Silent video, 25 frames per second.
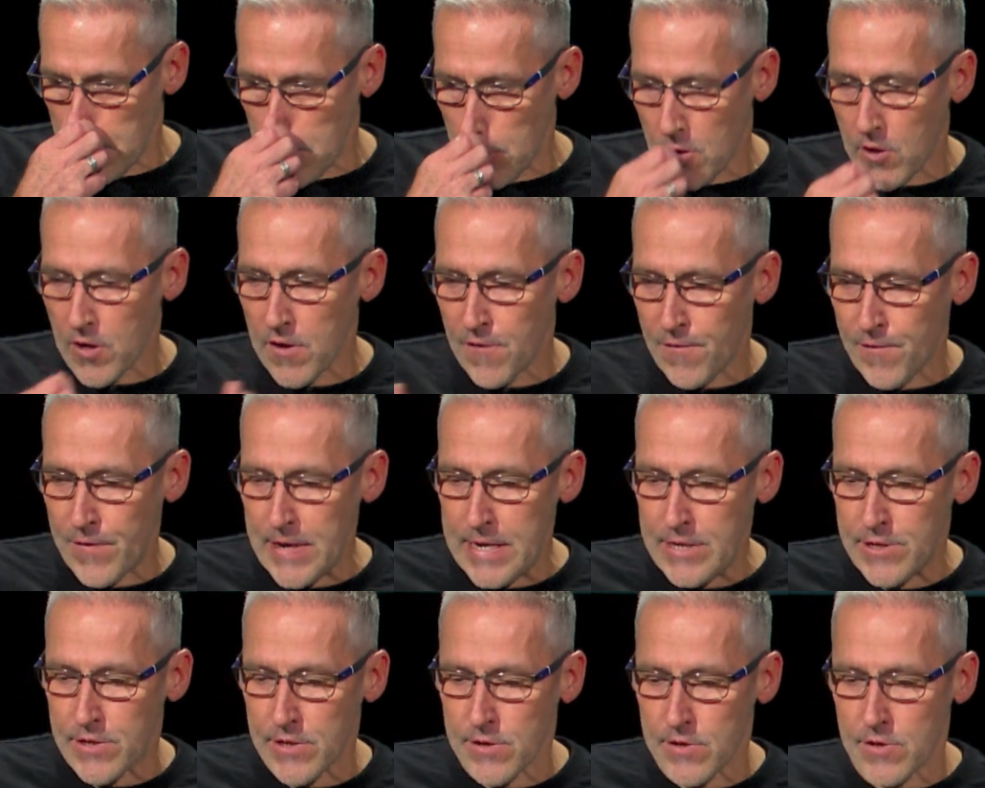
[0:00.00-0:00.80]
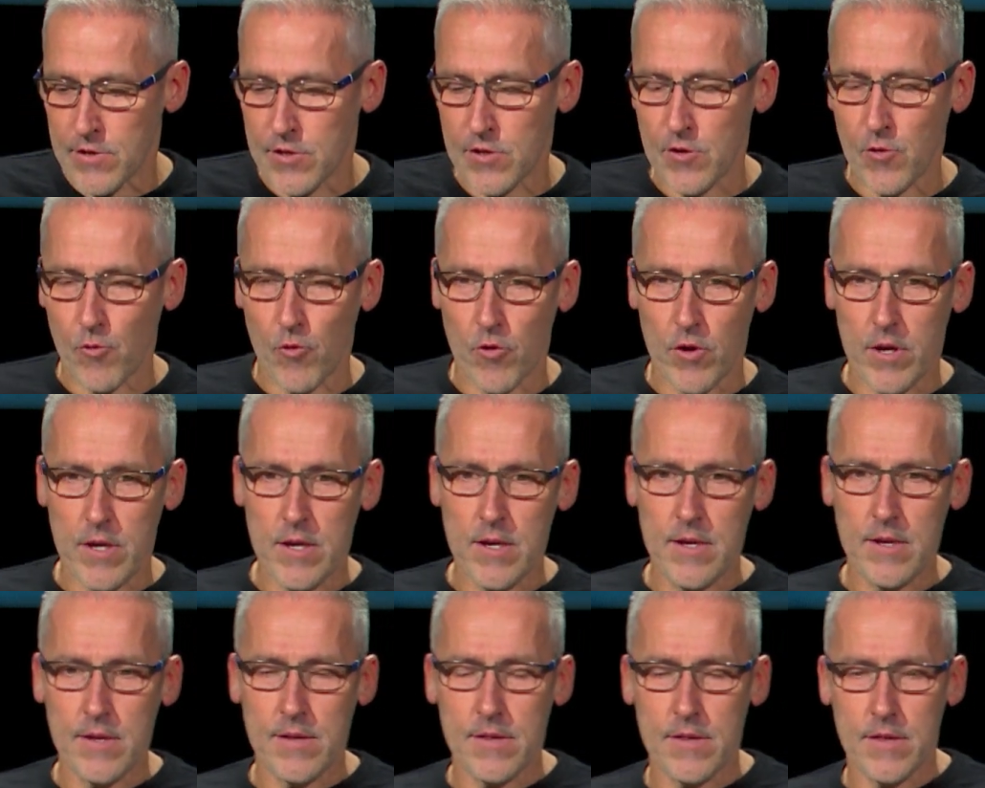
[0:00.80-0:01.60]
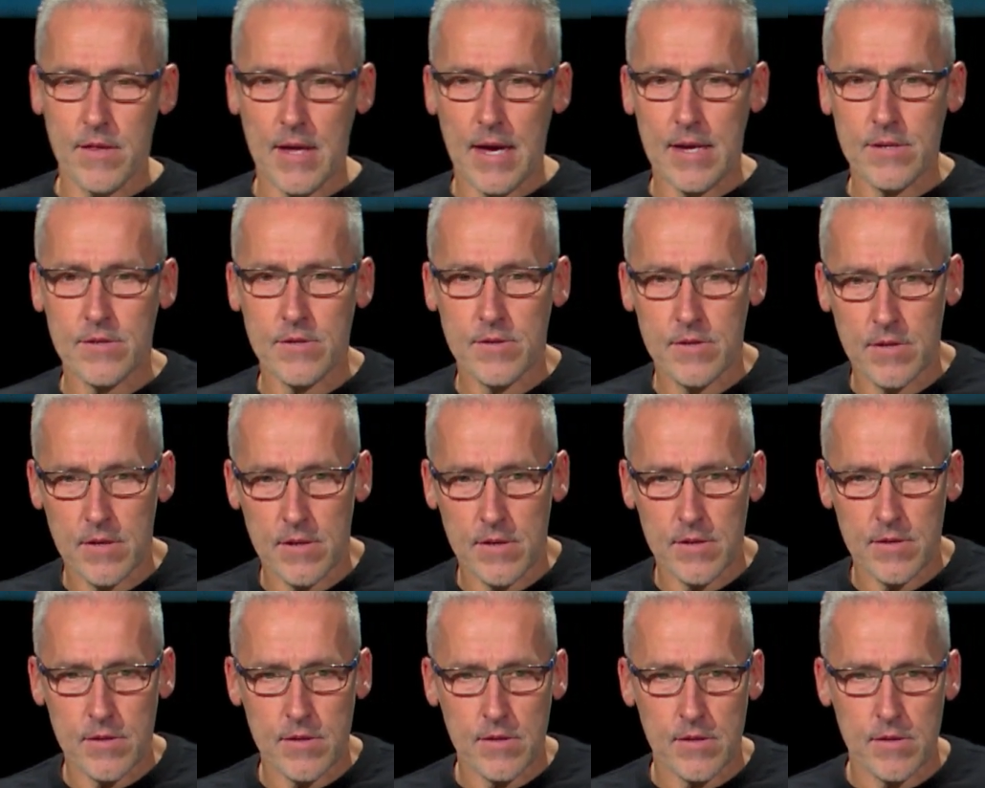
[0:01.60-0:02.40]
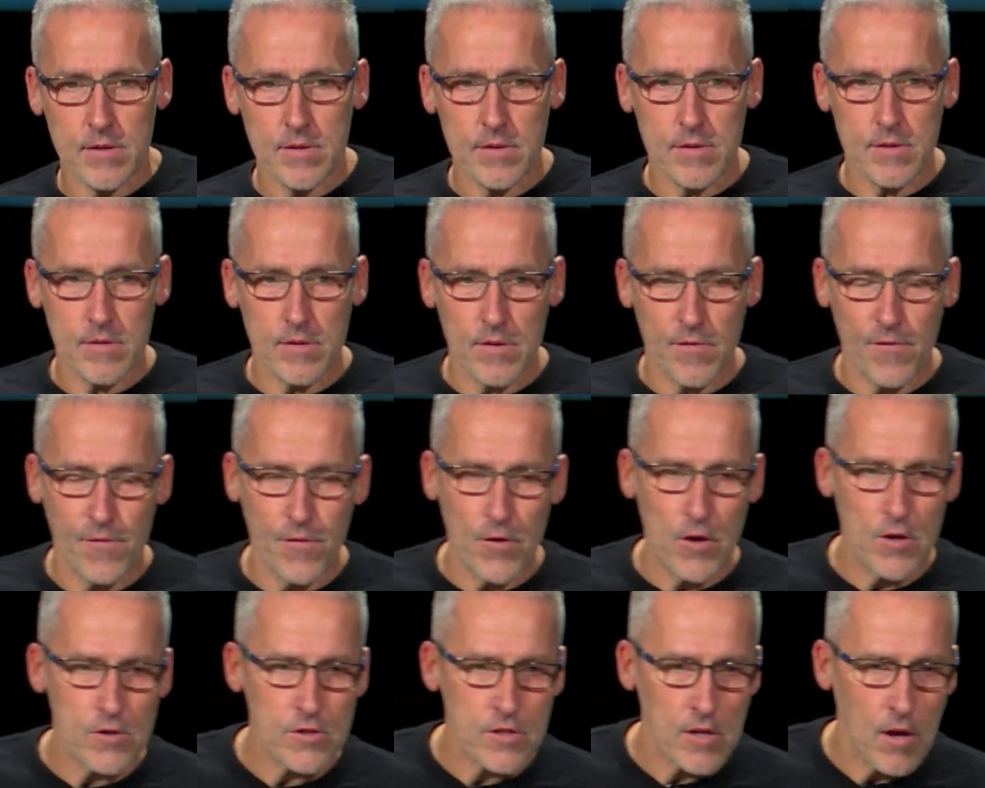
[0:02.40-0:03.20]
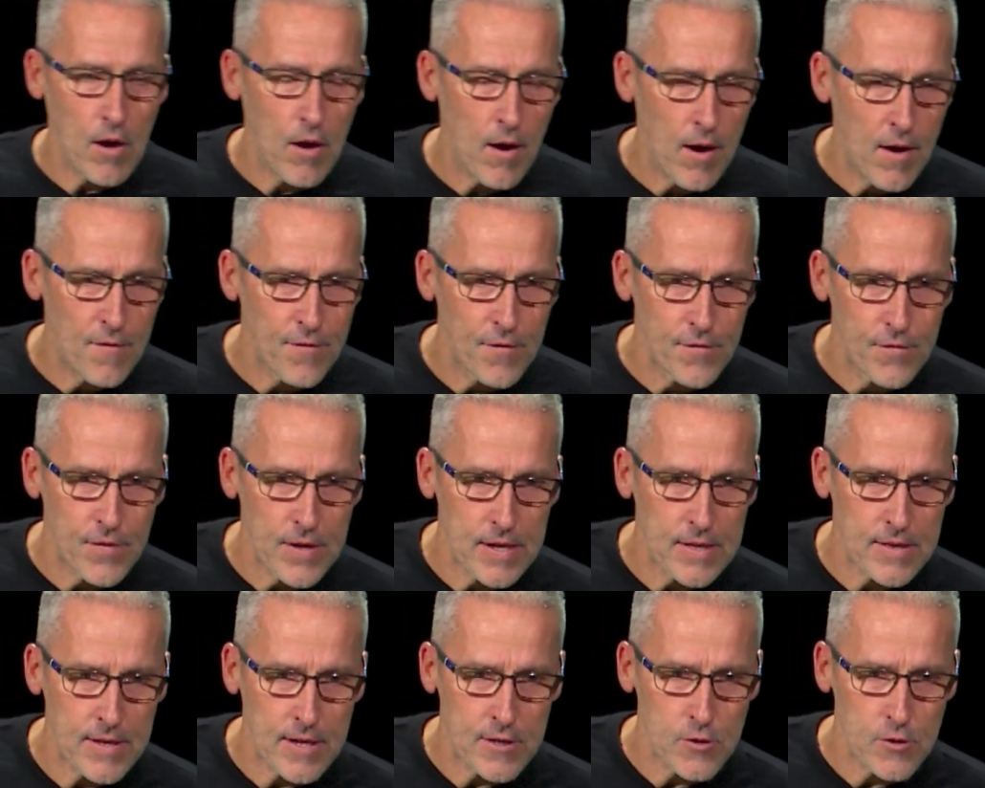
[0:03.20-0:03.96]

look at Ephesians 3. That's the, the, the first half of it.